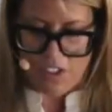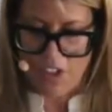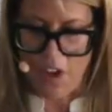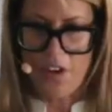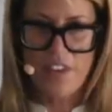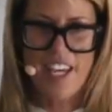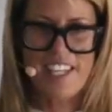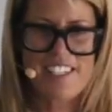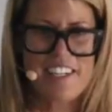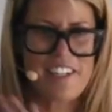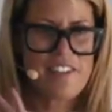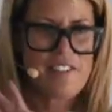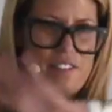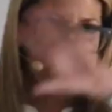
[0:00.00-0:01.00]
So that's
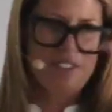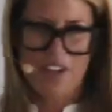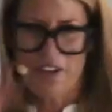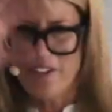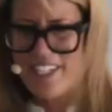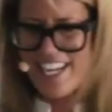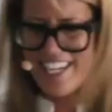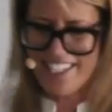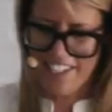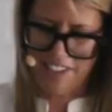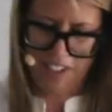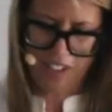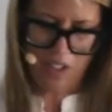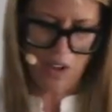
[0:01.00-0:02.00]
kind of the context
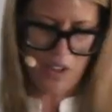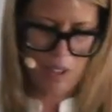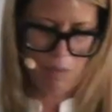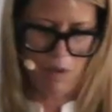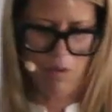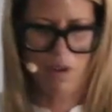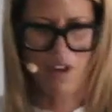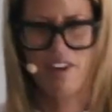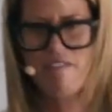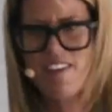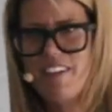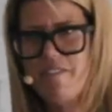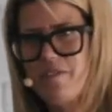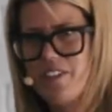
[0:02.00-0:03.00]
of the dots, but what I
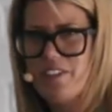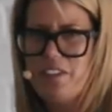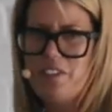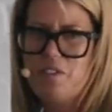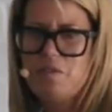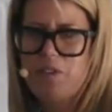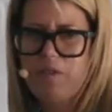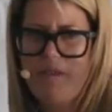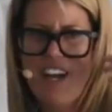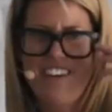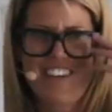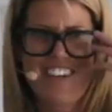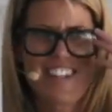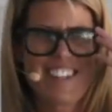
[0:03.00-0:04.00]
really wanted to talk
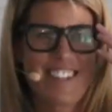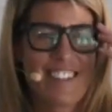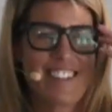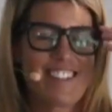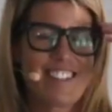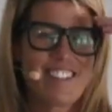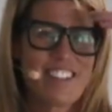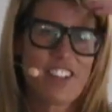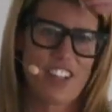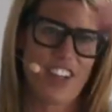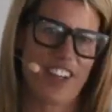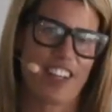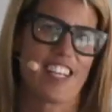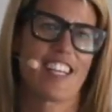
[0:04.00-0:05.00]
about is the
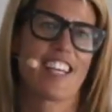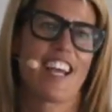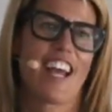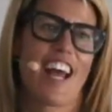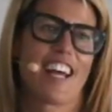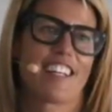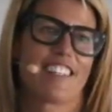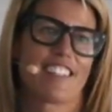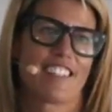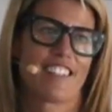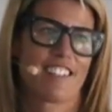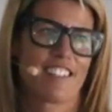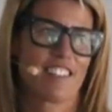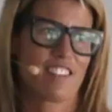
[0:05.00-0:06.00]
journey
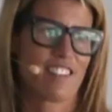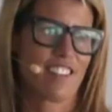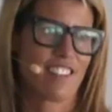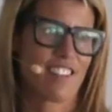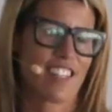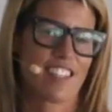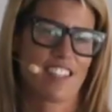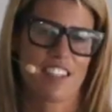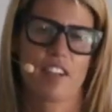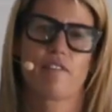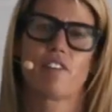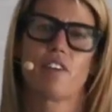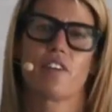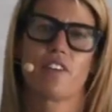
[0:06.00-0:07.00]
and the things
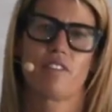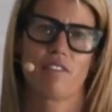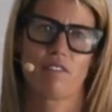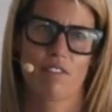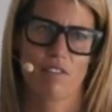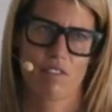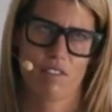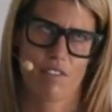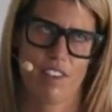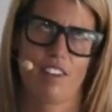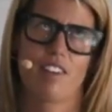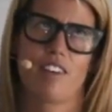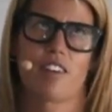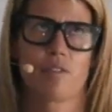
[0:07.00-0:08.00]
I've learned
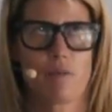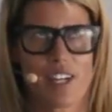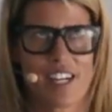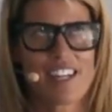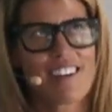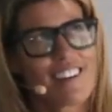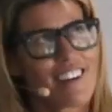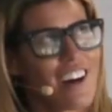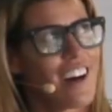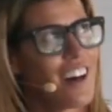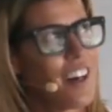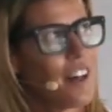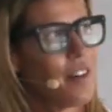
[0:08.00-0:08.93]
the hard way.